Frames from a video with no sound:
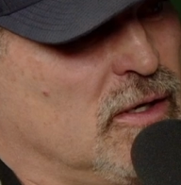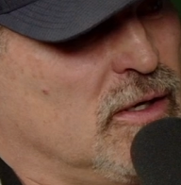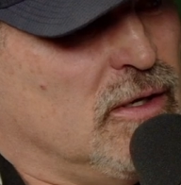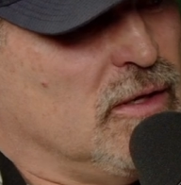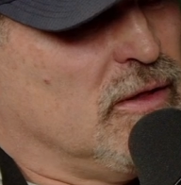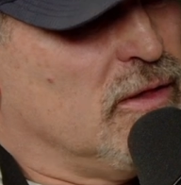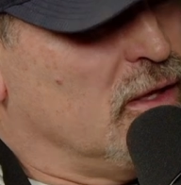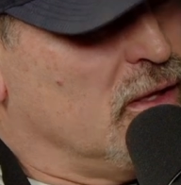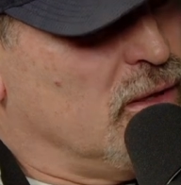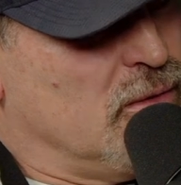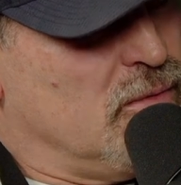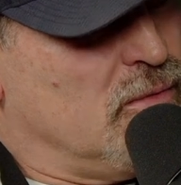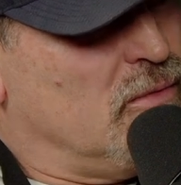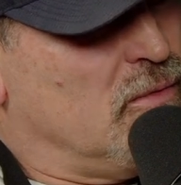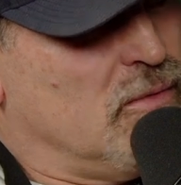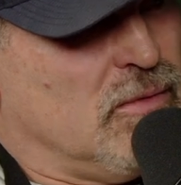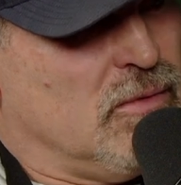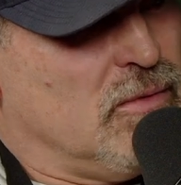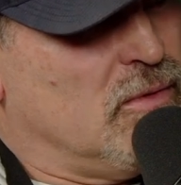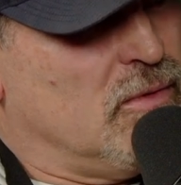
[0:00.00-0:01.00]
then
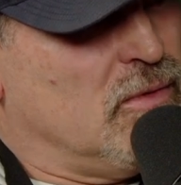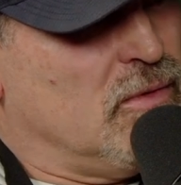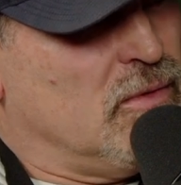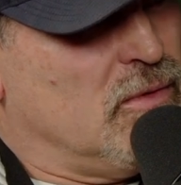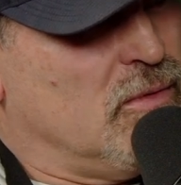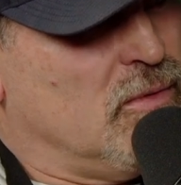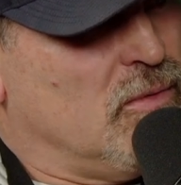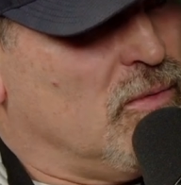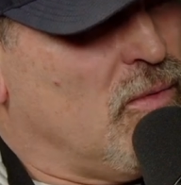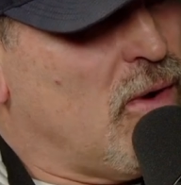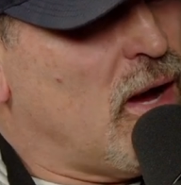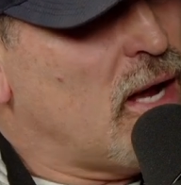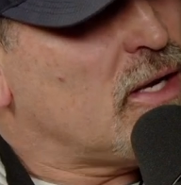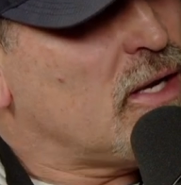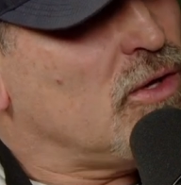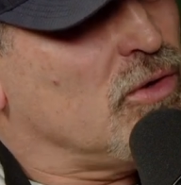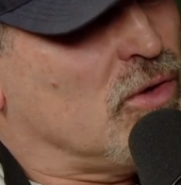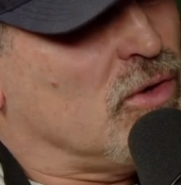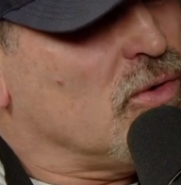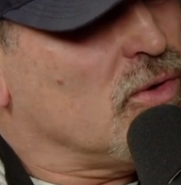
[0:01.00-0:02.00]
why
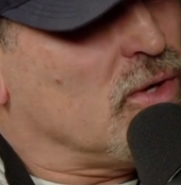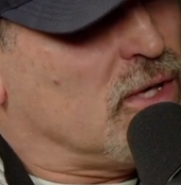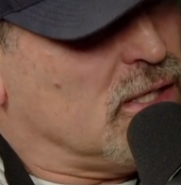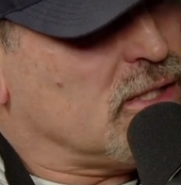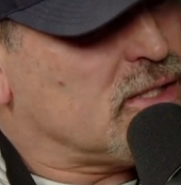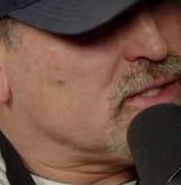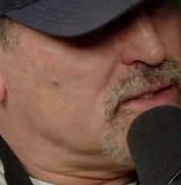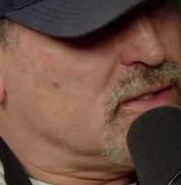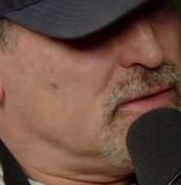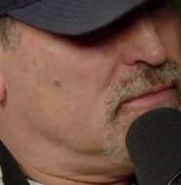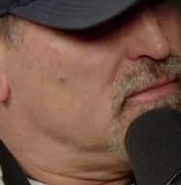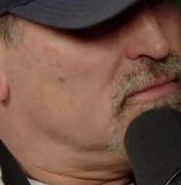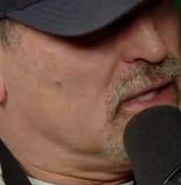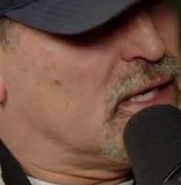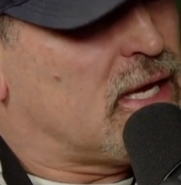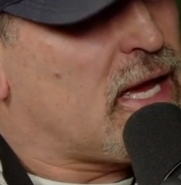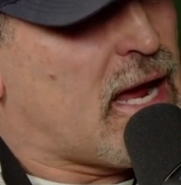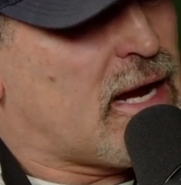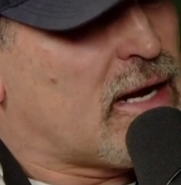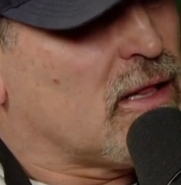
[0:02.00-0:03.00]
didn't you go get the
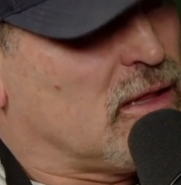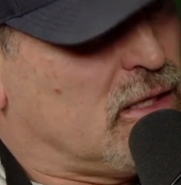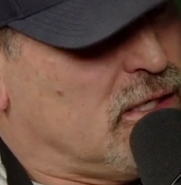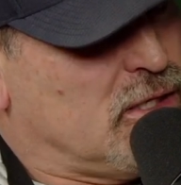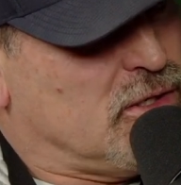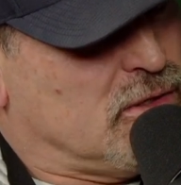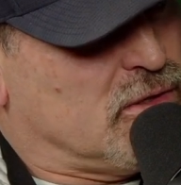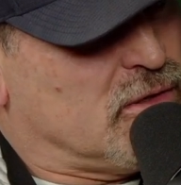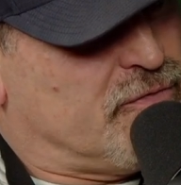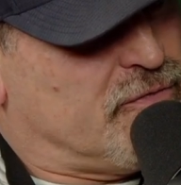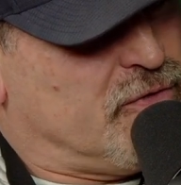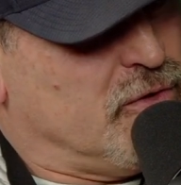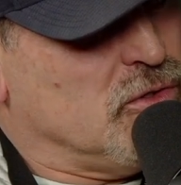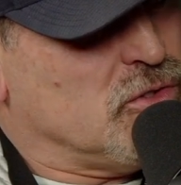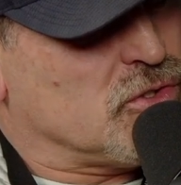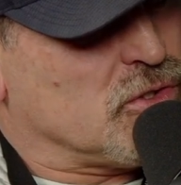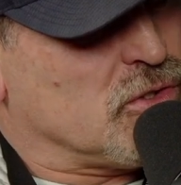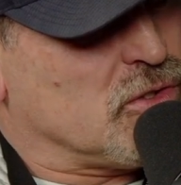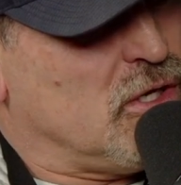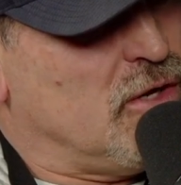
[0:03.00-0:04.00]
guy to lead you in the future?